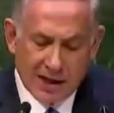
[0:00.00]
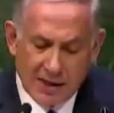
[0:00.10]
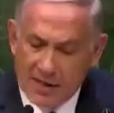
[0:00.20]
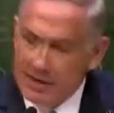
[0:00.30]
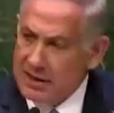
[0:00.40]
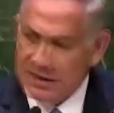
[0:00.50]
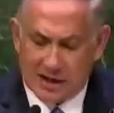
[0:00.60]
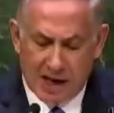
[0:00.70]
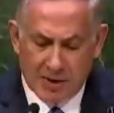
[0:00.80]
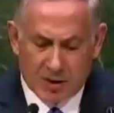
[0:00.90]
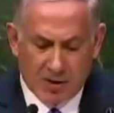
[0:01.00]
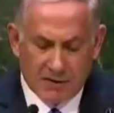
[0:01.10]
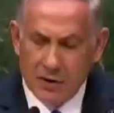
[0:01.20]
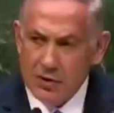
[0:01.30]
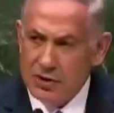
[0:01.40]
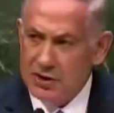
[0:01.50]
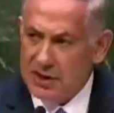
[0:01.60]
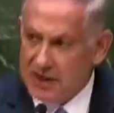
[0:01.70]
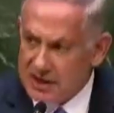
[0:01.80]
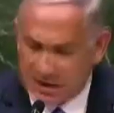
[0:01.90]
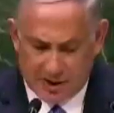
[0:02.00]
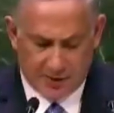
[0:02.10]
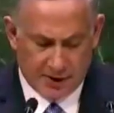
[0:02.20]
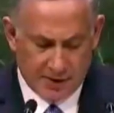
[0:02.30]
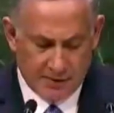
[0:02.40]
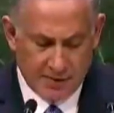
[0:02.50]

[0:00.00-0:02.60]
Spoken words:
limit the Islamic revolution to this country.